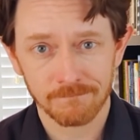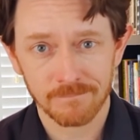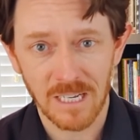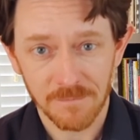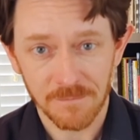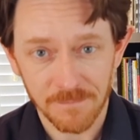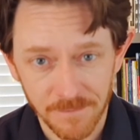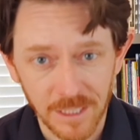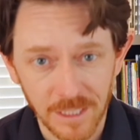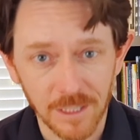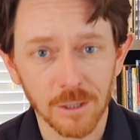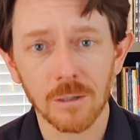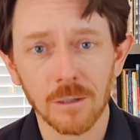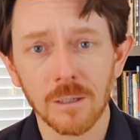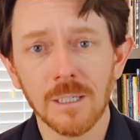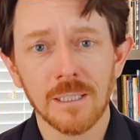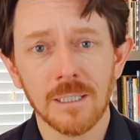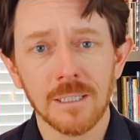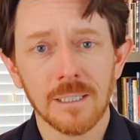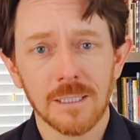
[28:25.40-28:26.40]
Fear
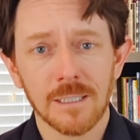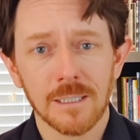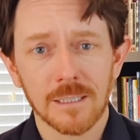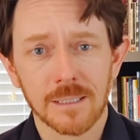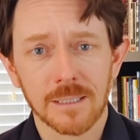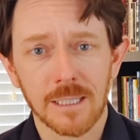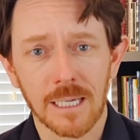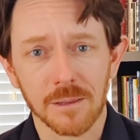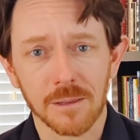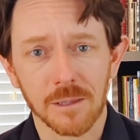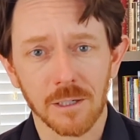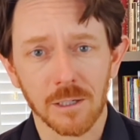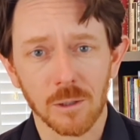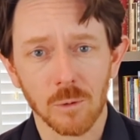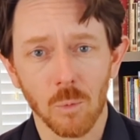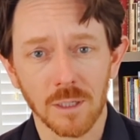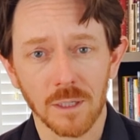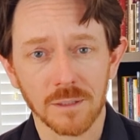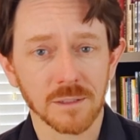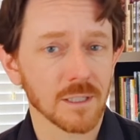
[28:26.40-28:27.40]
that there
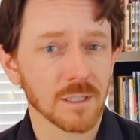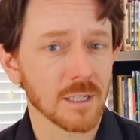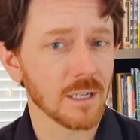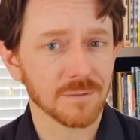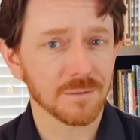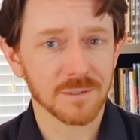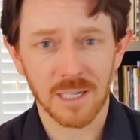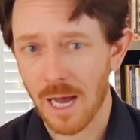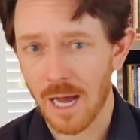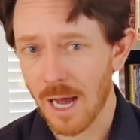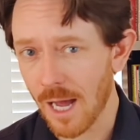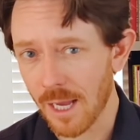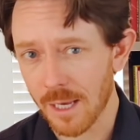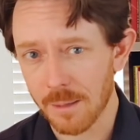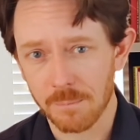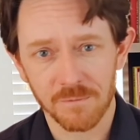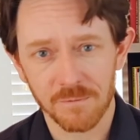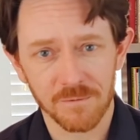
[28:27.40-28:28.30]
wasn't enough time.